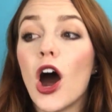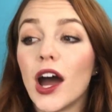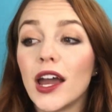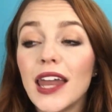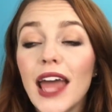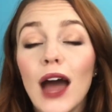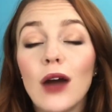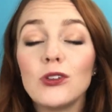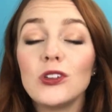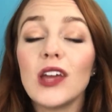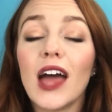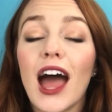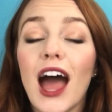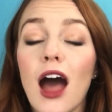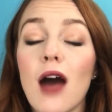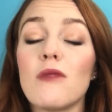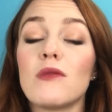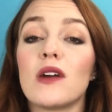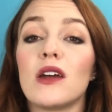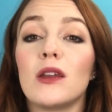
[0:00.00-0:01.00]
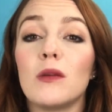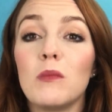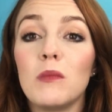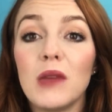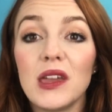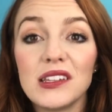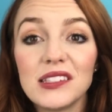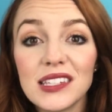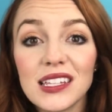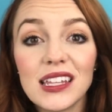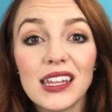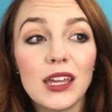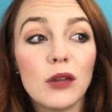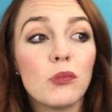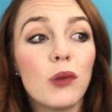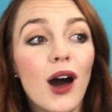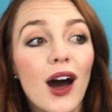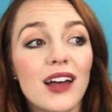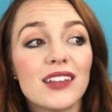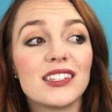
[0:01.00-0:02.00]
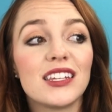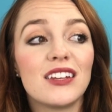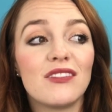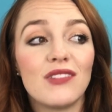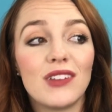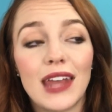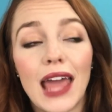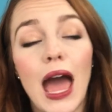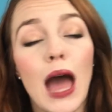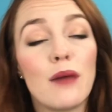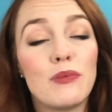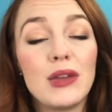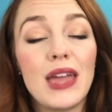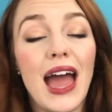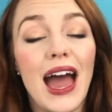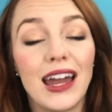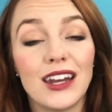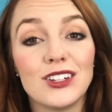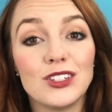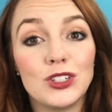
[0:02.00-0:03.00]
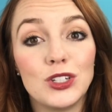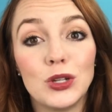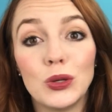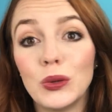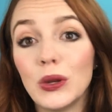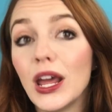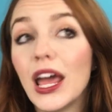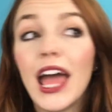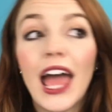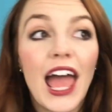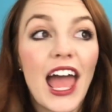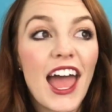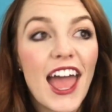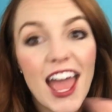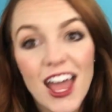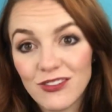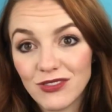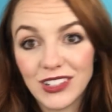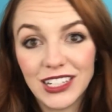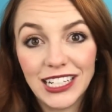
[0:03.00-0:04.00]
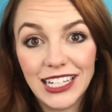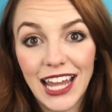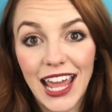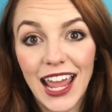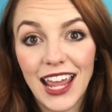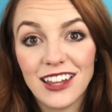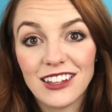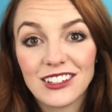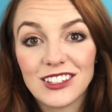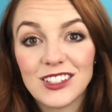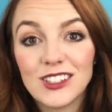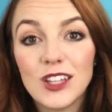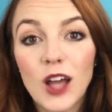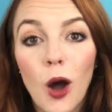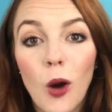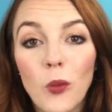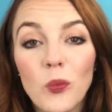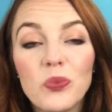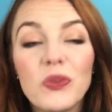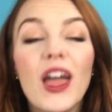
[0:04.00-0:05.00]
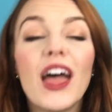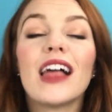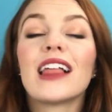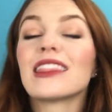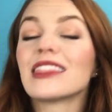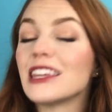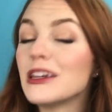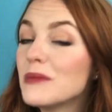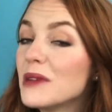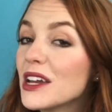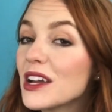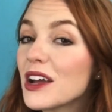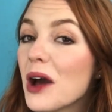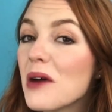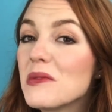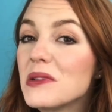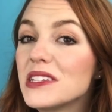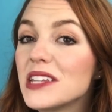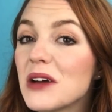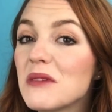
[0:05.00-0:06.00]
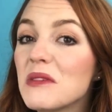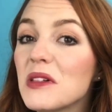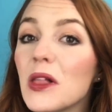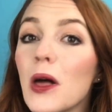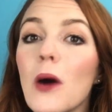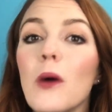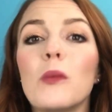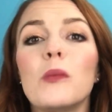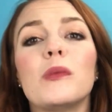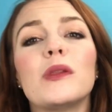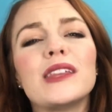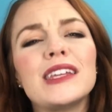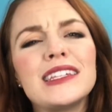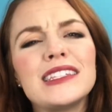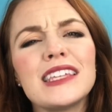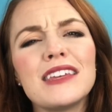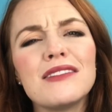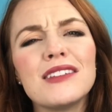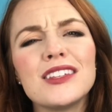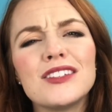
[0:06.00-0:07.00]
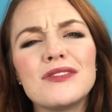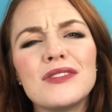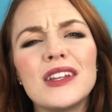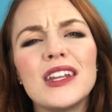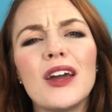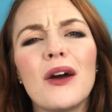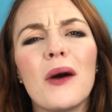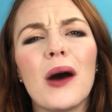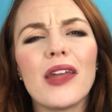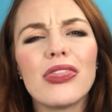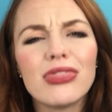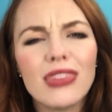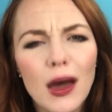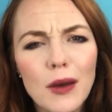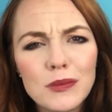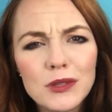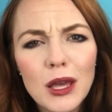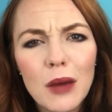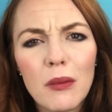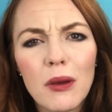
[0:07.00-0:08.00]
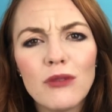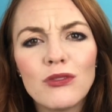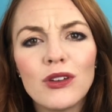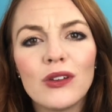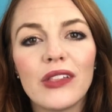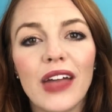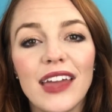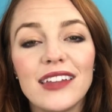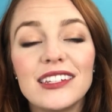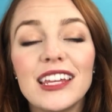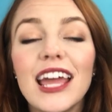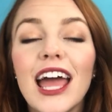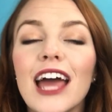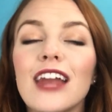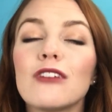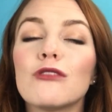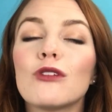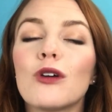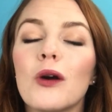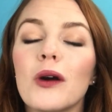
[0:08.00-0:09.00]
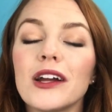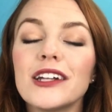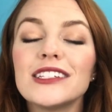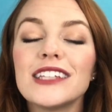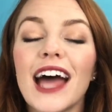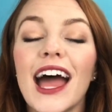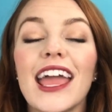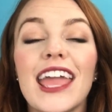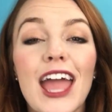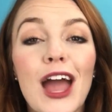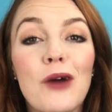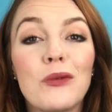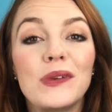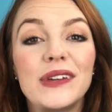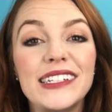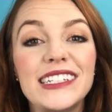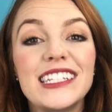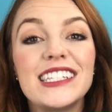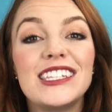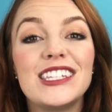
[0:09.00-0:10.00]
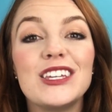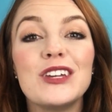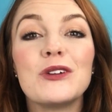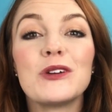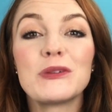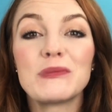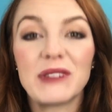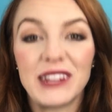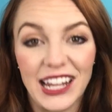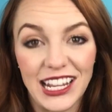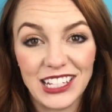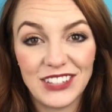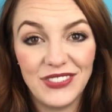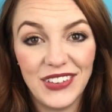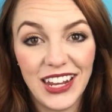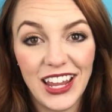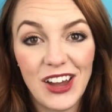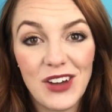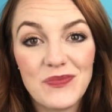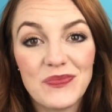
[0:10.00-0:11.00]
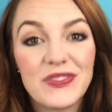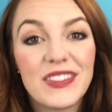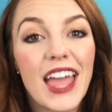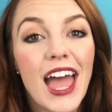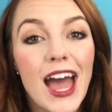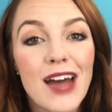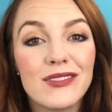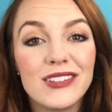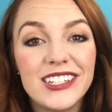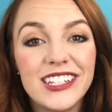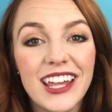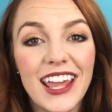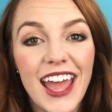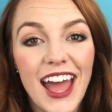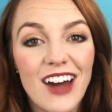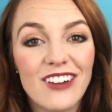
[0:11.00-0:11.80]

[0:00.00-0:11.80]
on how to have an amazingly positive and happy attitude every day. So leave me a comment down below. Please give this video a thumbs up if you liked it. And of course, I can't wait to see you in my next video. Abby J